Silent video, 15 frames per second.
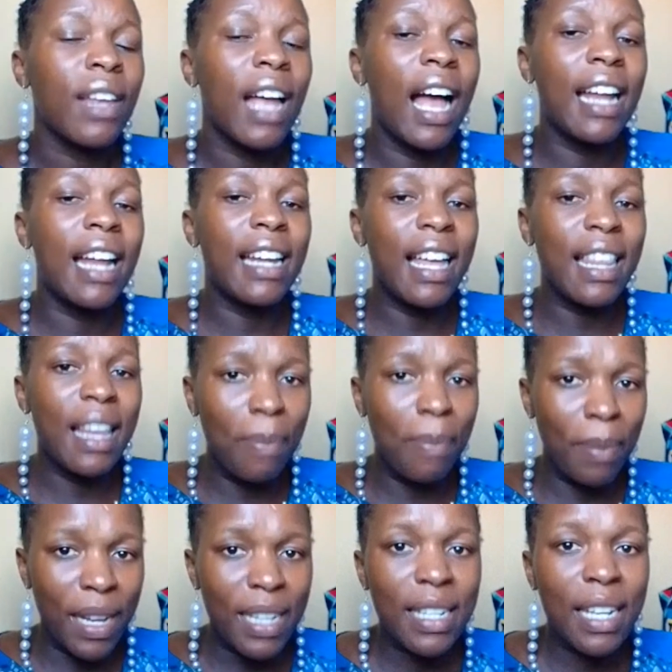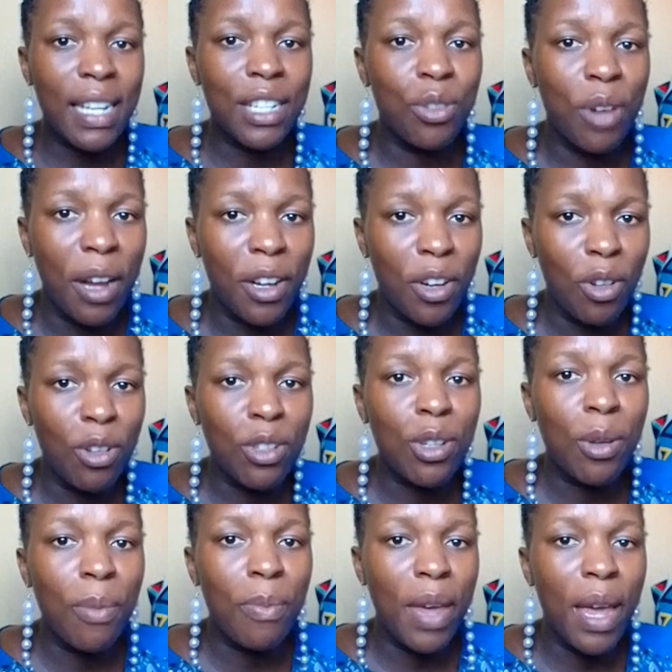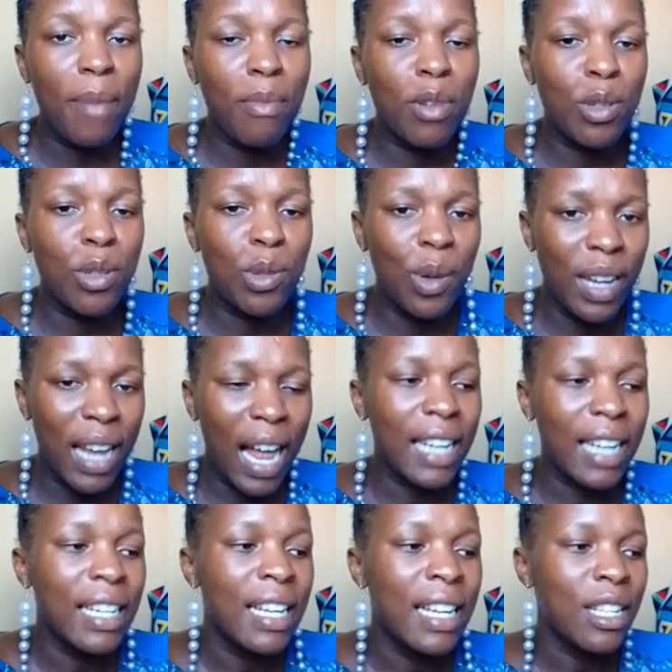Another place that you can also be able to learn